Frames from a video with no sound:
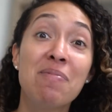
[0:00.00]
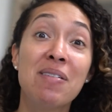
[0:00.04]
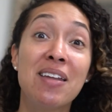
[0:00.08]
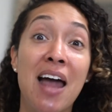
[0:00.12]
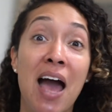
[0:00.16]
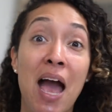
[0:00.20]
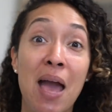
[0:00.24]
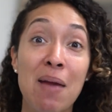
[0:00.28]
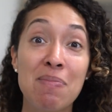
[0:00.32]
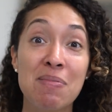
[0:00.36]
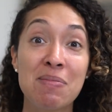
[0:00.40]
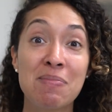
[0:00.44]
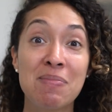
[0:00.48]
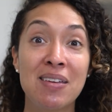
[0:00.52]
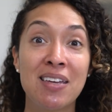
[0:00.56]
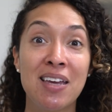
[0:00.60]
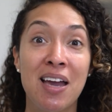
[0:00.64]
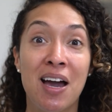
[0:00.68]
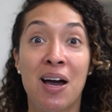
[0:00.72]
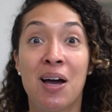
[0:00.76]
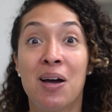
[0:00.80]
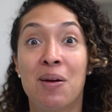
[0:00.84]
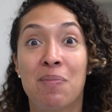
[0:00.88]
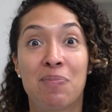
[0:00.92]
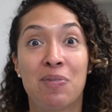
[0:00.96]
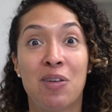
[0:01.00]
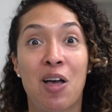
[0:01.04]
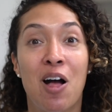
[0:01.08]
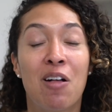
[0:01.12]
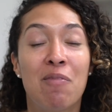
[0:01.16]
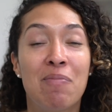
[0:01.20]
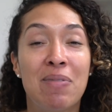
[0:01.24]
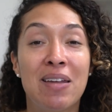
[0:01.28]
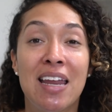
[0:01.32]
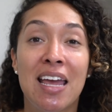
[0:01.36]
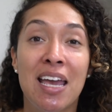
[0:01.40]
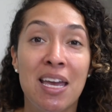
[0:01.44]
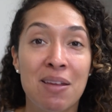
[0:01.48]
have been hyping me up. Y'all have
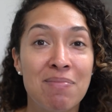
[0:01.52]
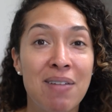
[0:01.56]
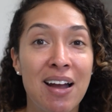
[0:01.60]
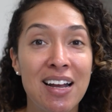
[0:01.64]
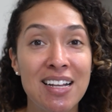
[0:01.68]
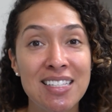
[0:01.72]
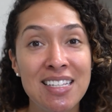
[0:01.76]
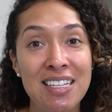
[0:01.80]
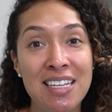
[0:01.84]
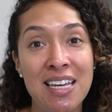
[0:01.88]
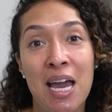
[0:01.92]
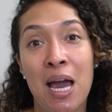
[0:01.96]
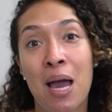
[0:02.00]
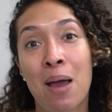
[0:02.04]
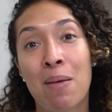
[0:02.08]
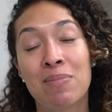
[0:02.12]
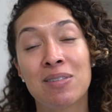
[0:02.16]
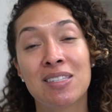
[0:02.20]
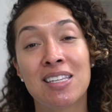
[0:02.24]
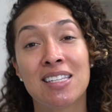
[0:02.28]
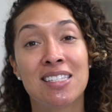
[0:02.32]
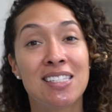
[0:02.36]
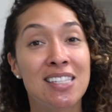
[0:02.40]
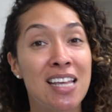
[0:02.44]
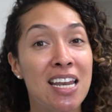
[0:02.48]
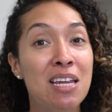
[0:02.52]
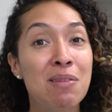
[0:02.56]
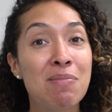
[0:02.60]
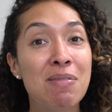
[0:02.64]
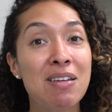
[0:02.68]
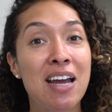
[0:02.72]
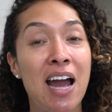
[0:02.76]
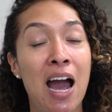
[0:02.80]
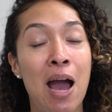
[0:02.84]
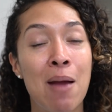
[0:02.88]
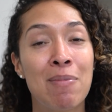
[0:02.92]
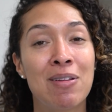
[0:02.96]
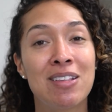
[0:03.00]
been in my DMs and sending me
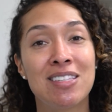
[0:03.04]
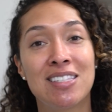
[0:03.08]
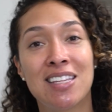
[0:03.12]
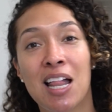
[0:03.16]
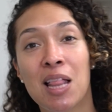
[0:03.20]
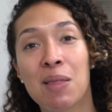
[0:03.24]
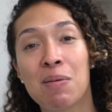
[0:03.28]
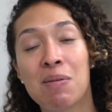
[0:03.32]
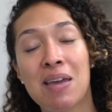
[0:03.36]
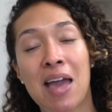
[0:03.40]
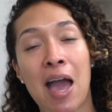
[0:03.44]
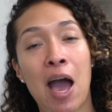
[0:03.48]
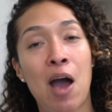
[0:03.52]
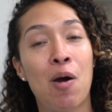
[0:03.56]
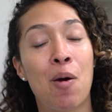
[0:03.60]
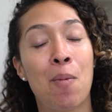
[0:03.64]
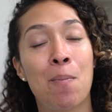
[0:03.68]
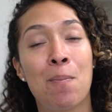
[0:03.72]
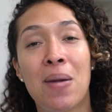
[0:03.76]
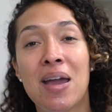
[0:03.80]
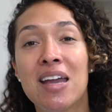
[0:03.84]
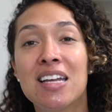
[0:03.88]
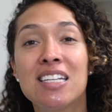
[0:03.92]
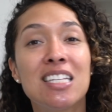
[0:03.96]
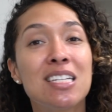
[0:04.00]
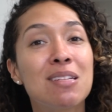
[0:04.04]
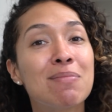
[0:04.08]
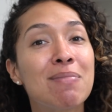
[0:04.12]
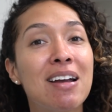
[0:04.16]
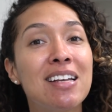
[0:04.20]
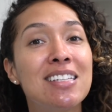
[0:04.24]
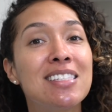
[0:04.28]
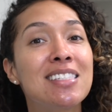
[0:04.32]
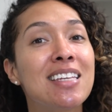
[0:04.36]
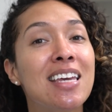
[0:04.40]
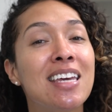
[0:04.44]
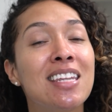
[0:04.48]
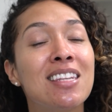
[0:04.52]
comments telling me how amazing my
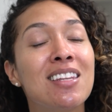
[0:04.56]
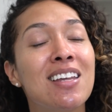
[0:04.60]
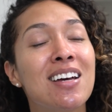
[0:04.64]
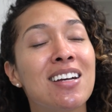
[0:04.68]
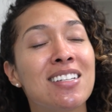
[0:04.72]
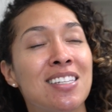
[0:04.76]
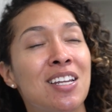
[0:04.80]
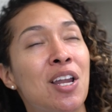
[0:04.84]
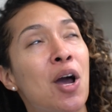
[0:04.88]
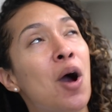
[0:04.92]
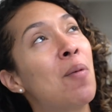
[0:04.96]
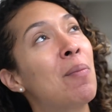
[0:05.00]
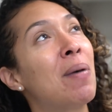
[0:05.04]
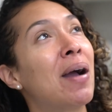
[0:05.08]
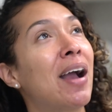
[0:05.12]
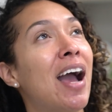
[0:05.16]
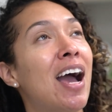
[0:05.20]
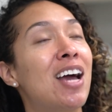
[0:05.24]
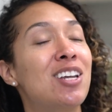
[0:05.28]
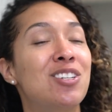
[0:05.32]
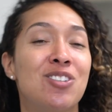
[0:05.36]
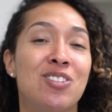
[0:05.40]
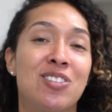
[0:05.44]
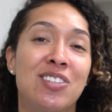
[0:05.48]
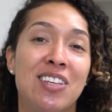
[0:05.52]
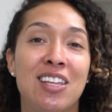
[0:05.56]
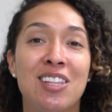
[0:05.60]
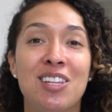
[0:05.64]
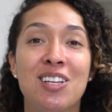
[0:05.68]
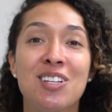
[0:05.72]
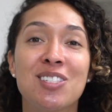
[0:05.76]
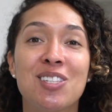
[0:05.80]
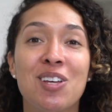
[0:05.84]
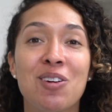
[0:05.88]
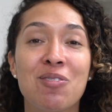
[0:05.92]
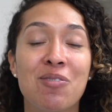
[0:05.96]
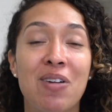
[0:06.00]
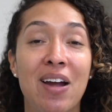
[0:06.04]
skin looks, and oh my gosh, your skin looks
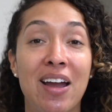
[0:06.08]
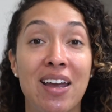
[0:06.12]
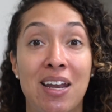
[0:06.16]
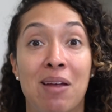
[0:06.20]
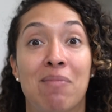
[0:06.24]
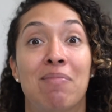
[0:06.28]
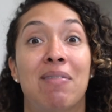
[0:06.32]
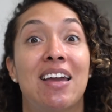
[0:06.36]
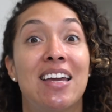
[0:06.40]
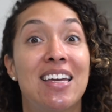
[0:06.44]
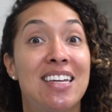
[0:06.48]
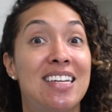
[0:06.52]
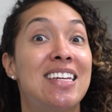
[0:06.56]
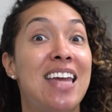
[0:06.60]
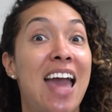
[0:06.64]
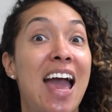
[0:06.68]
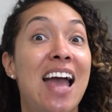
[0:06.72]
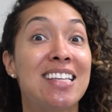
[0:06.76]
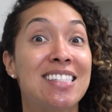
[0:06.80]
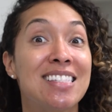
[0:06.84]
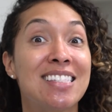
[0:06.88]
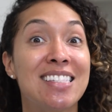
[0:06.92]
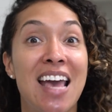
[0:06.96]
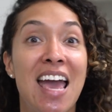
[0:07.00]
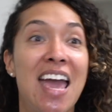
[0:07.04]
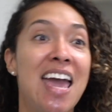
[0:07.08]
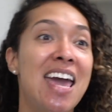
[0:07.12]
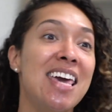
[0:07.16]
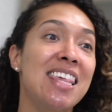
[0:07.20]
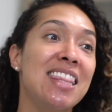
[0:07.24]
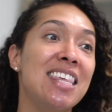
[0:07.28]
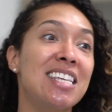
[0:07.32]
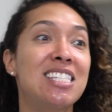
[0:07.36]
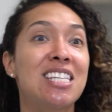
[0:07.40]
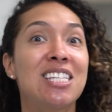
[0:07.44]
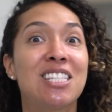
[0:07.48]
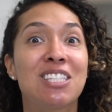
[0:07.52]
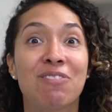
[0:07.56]
so great. And I'm like, yes,
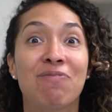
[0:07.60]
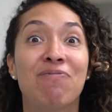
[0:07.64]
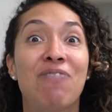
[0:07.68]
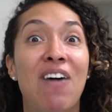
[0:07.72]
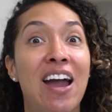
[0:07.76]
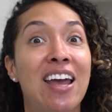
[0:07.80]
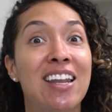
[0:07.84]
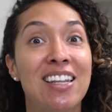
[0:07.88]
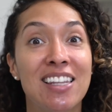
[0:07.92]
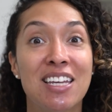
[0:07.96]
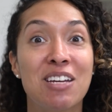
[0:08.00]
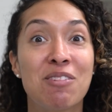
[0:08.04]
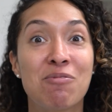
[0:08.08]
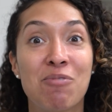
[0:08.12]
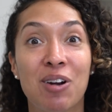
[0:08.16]
this is finally